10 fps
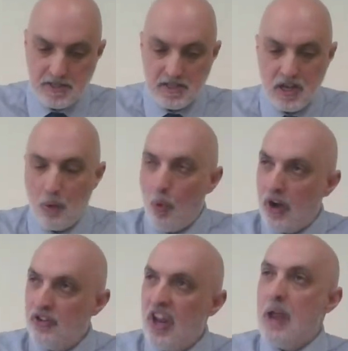And
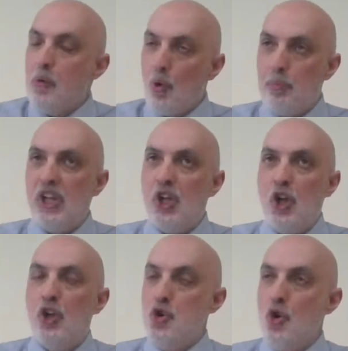one day it will
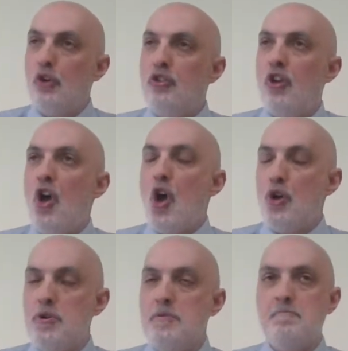be your
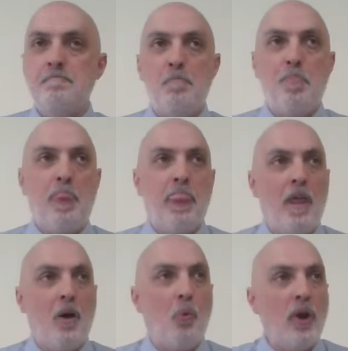turn.
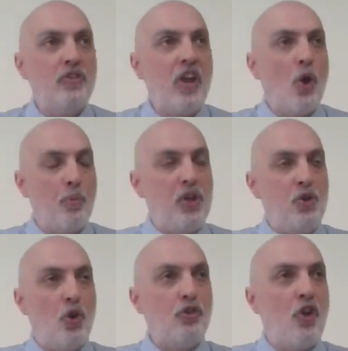One day it will be
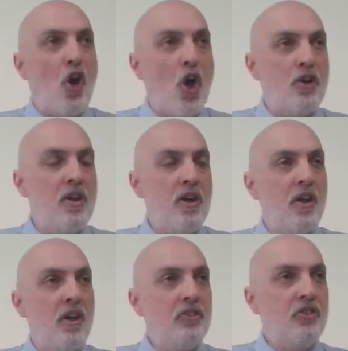your turn
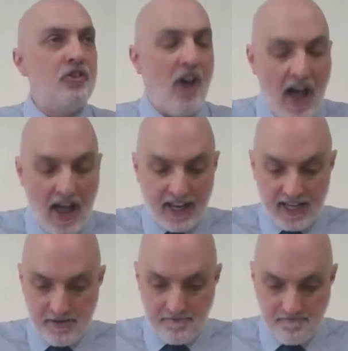to
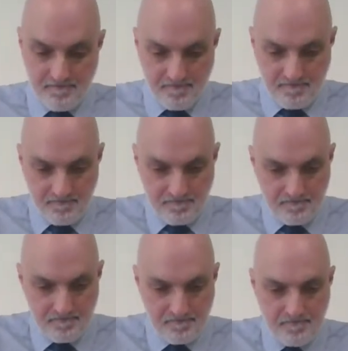die.
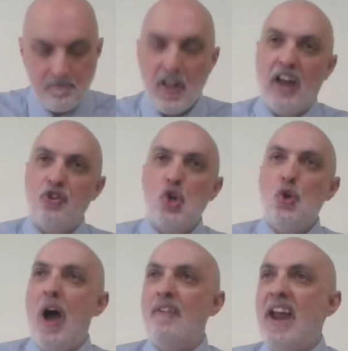And do you
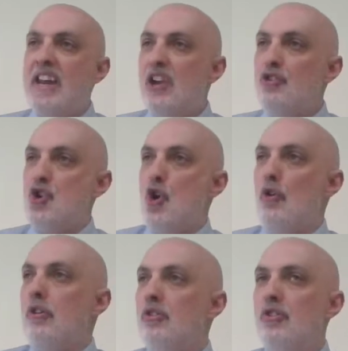have any
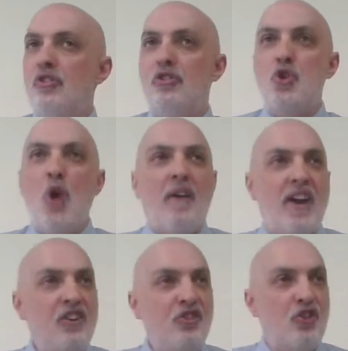assurance? Do you have
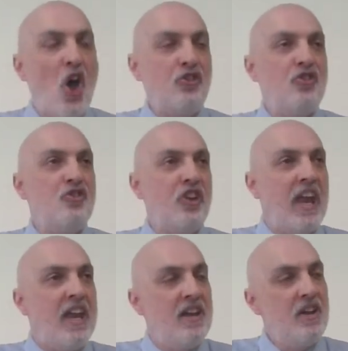any
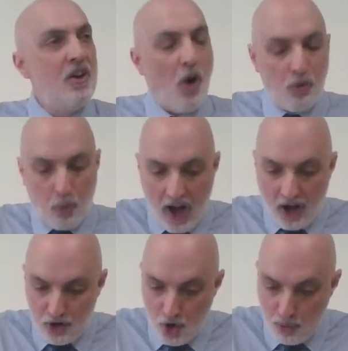certainty of where
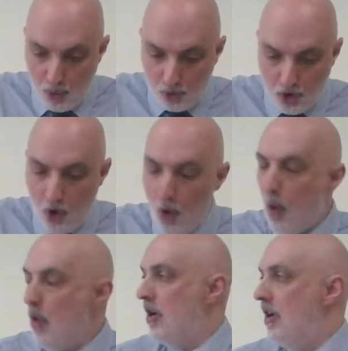you will
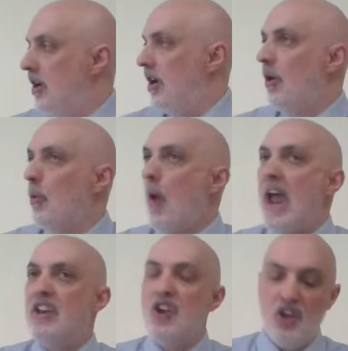go
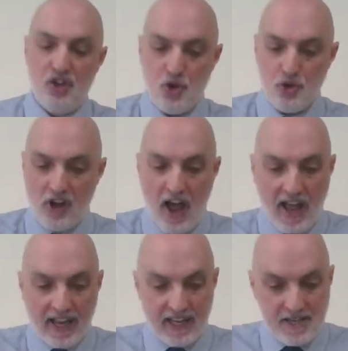when you die?